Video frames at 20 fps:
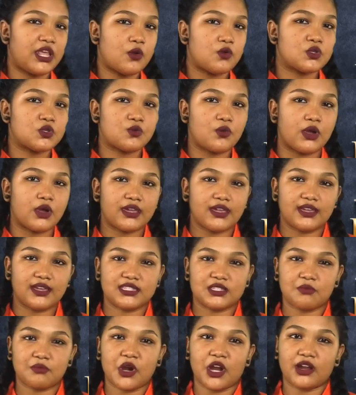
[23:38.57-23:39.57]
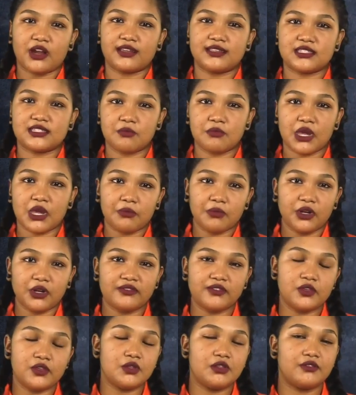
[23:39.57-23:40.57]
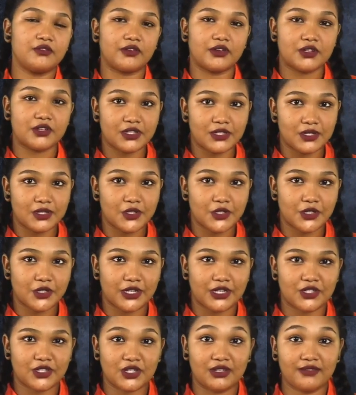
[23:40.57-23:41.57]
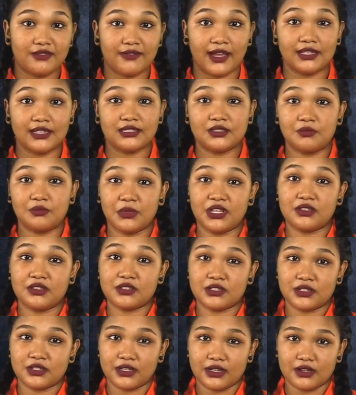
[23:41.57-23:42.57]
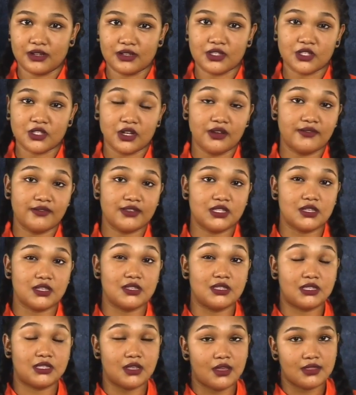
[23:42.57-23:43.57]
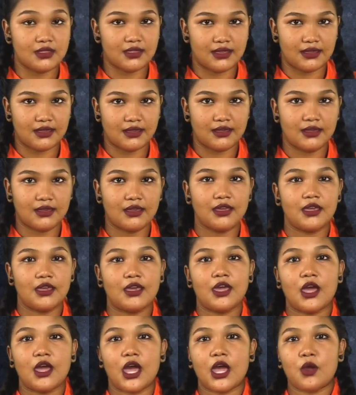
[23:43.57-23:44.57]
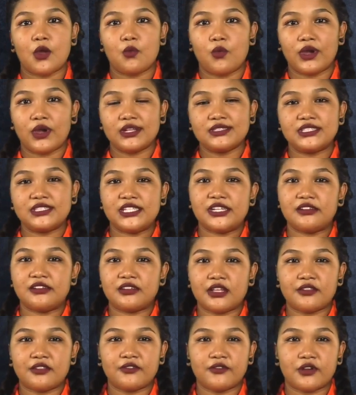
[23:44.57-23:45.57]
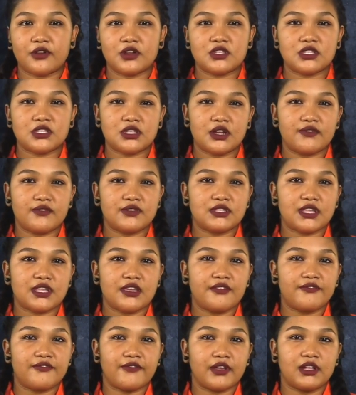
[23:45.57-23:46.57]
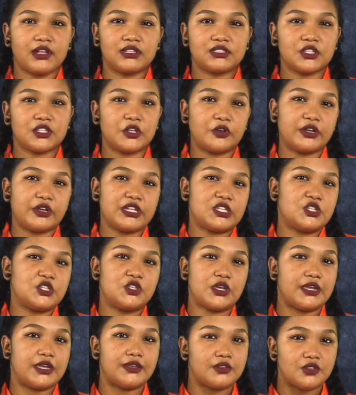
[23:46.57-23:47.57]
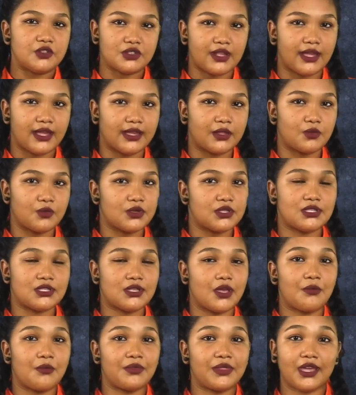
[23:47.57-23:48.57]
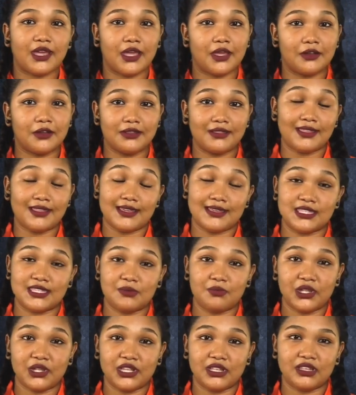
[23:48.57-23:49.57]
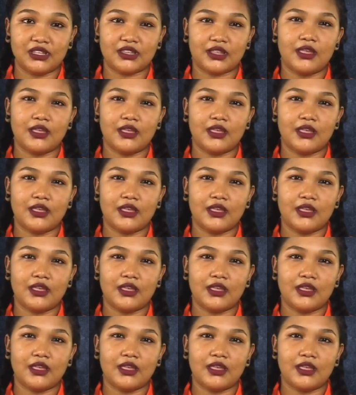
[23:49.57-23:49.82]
I was walking at the market, a member of Universal Church invited me to their service on Sunday. I went there, and that first service I felt a great change. Like, it was something I couldn't explain.